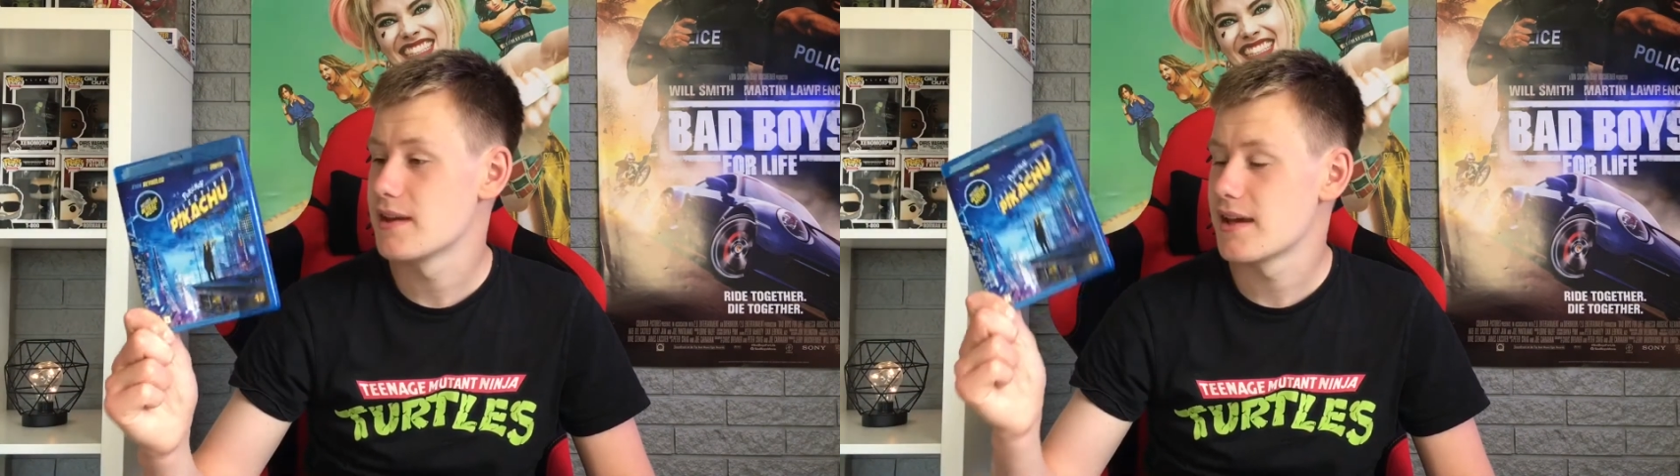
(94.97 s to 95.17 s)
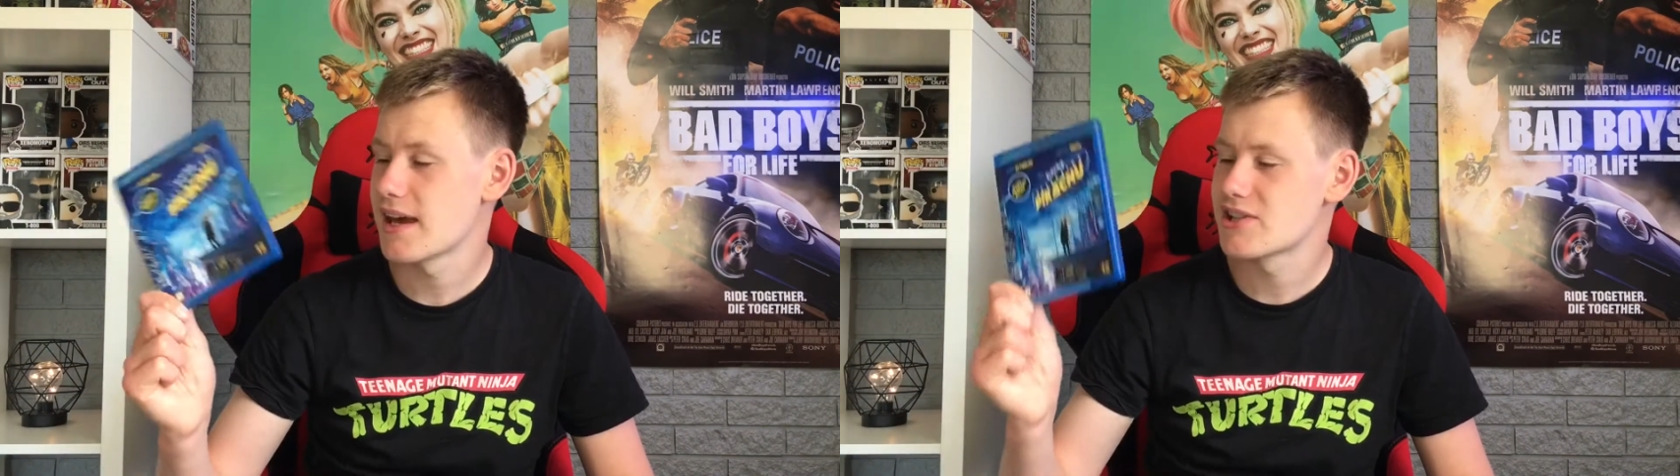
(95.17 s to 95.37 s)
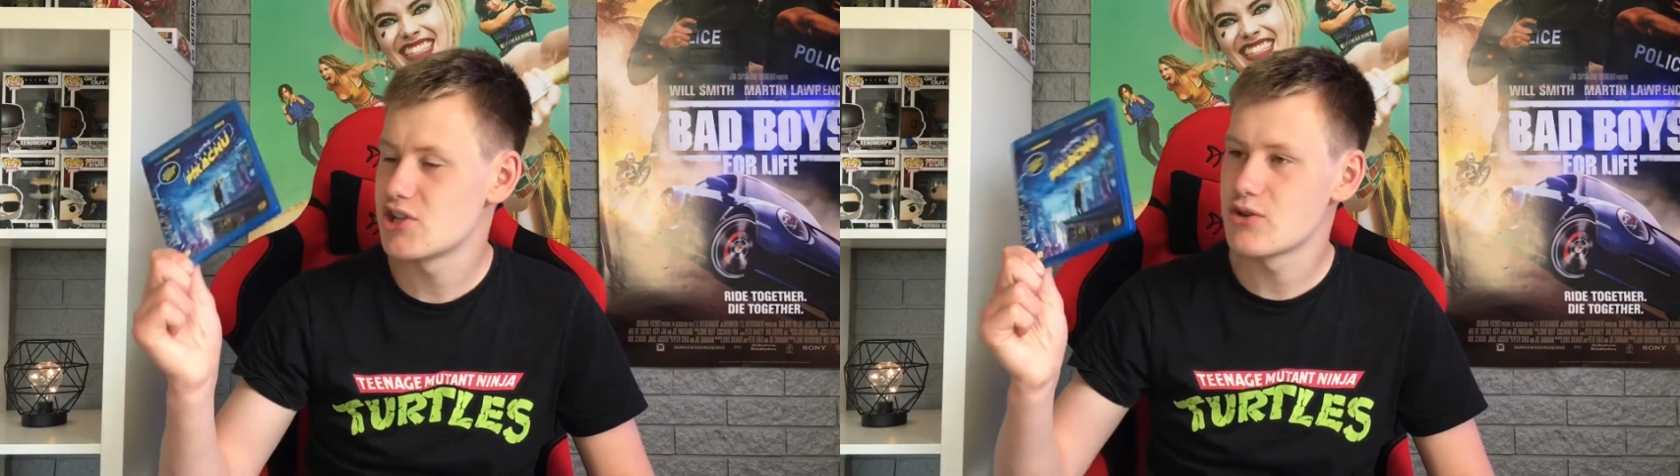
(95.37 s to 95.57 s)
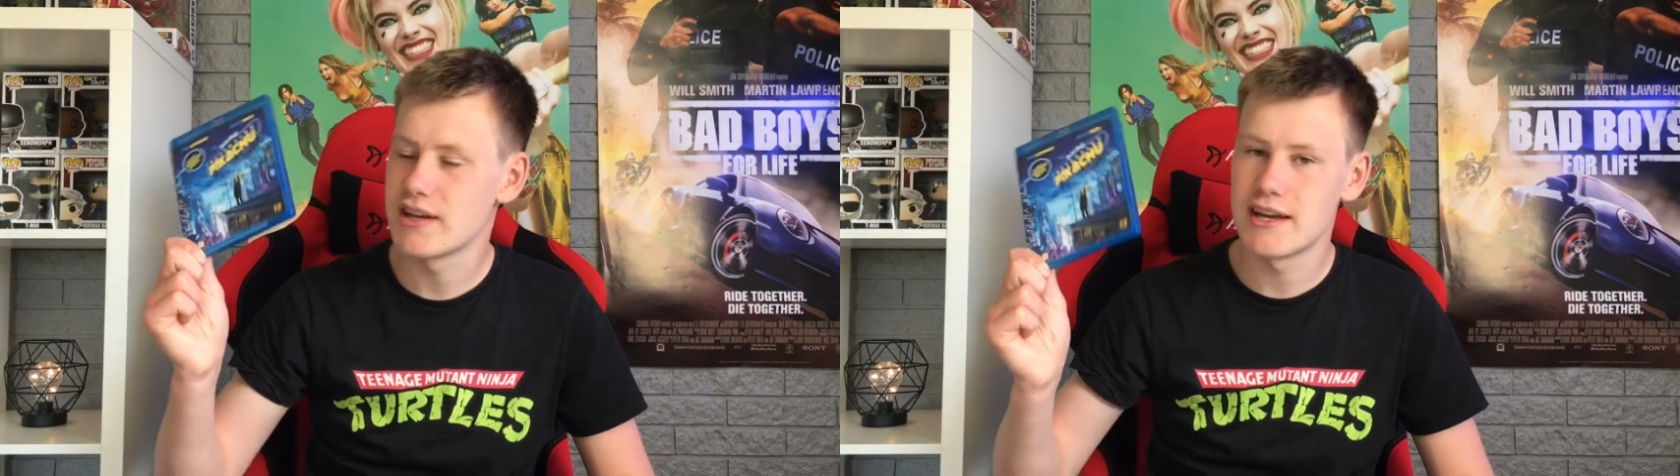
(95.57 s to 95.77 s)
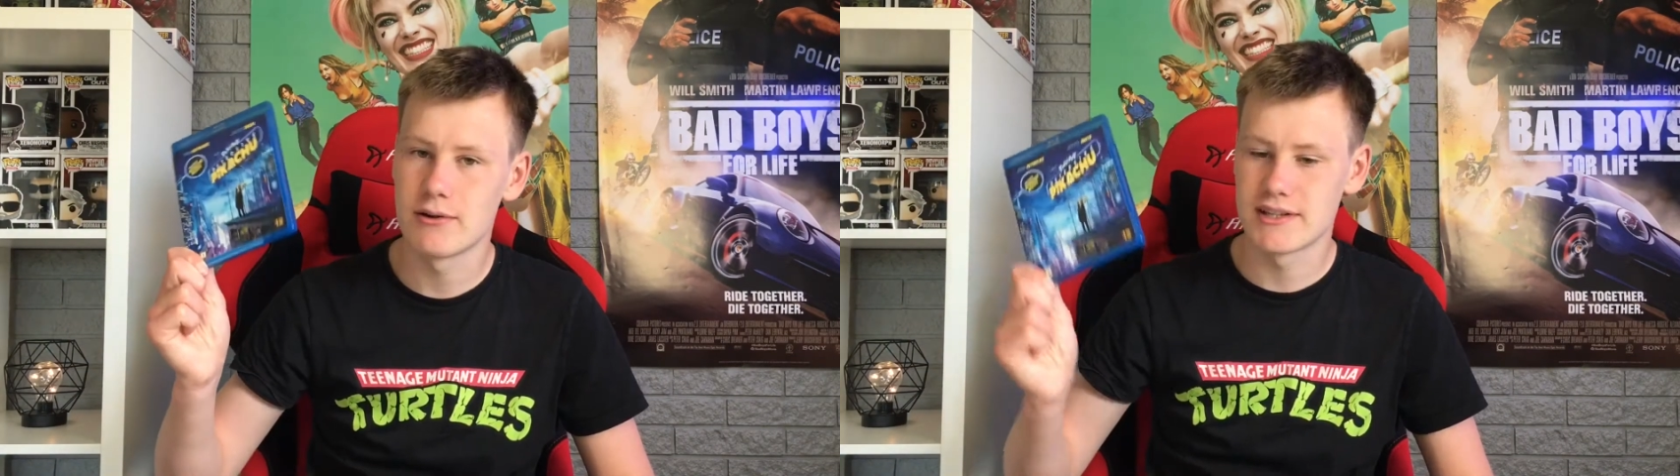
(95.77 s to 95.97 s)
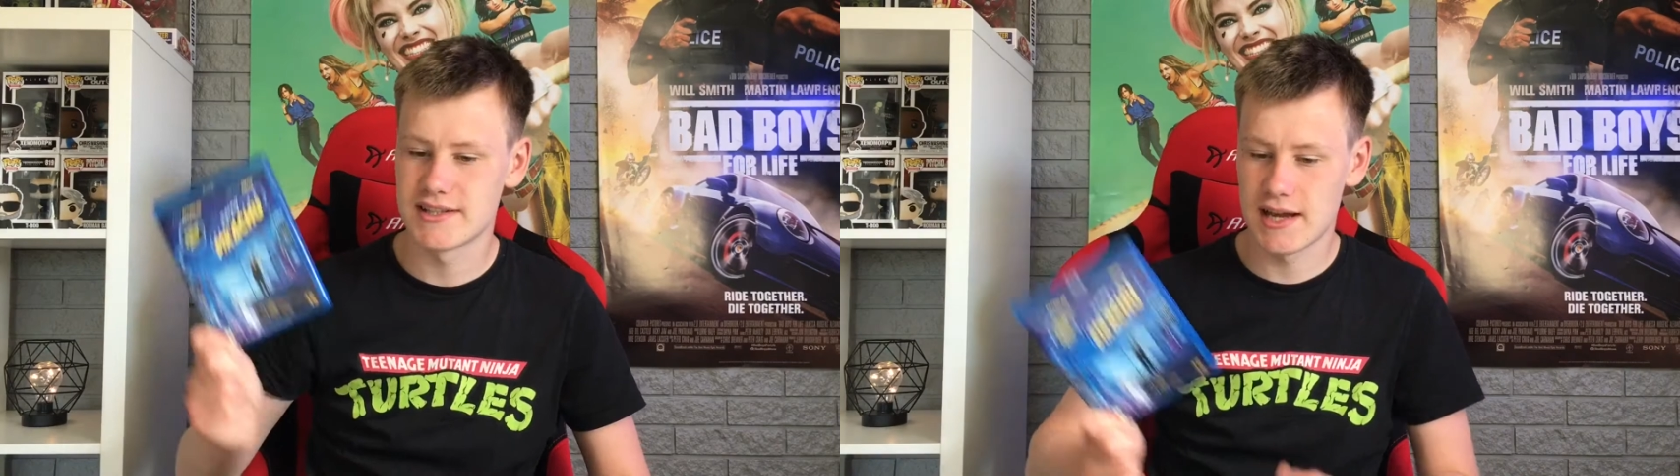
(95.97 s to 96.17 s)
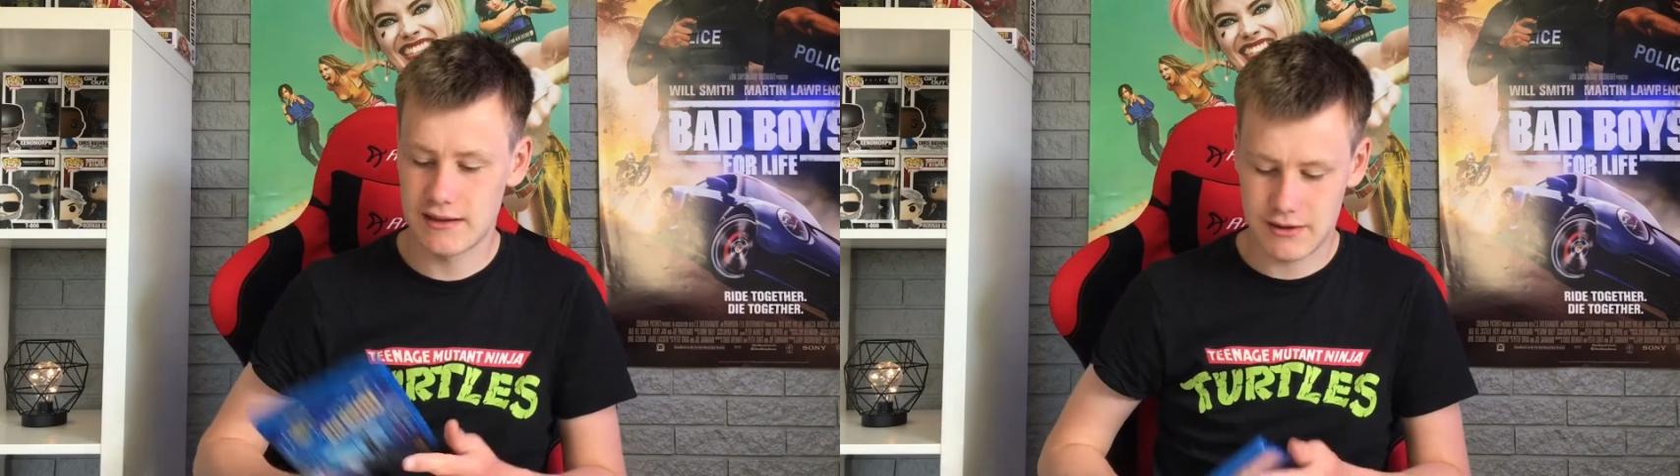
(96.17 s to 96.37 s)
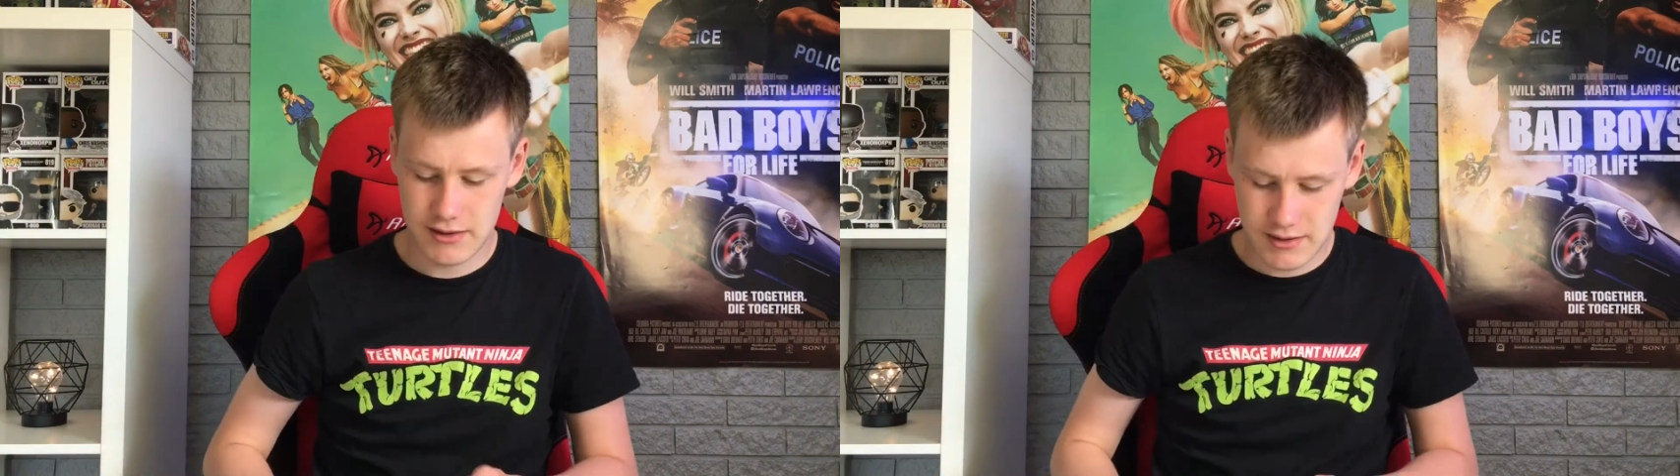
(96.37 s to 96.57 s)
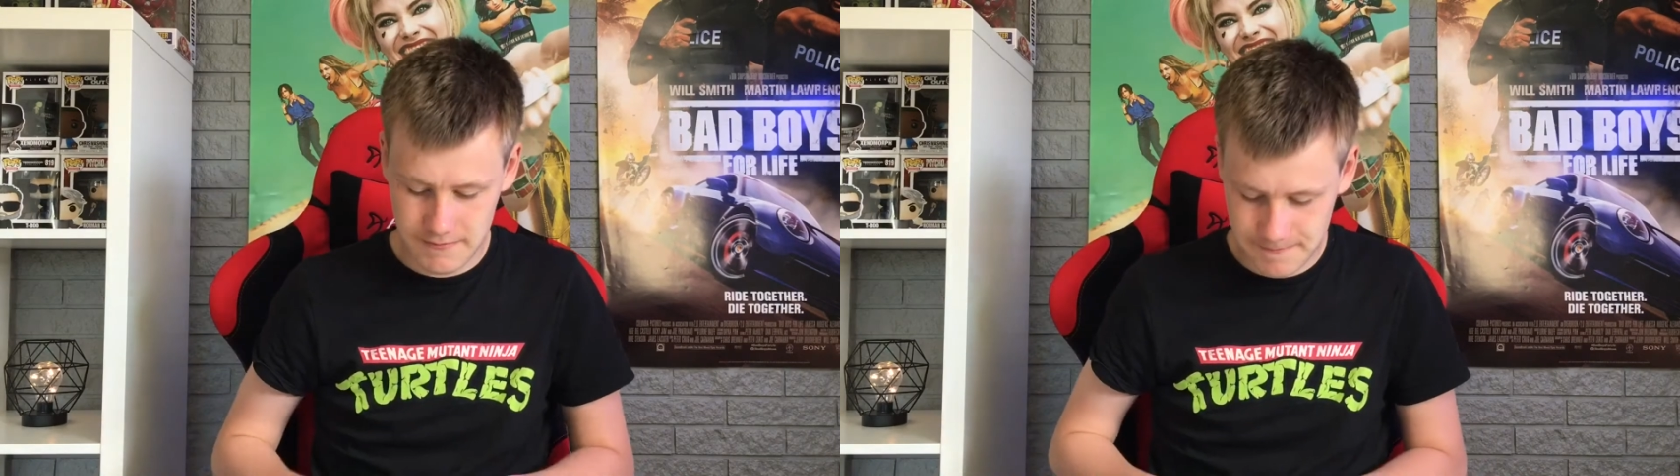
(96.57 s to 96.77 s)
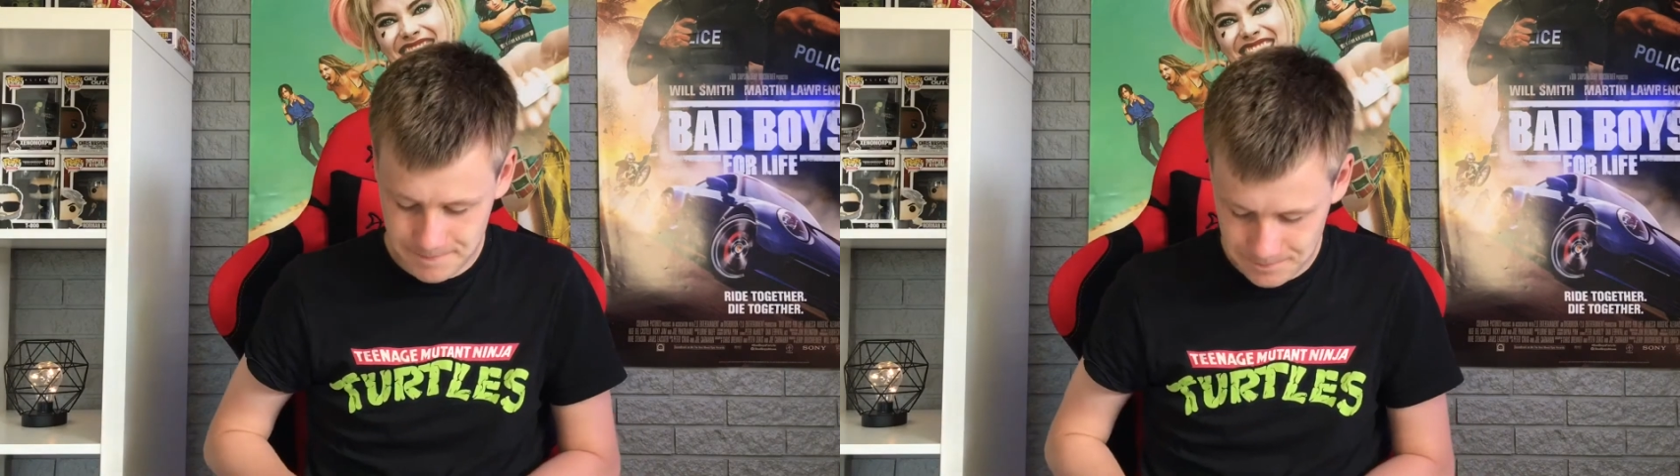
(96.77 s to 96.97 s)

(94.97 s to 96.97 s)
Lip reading: Actually, you can hear inside here.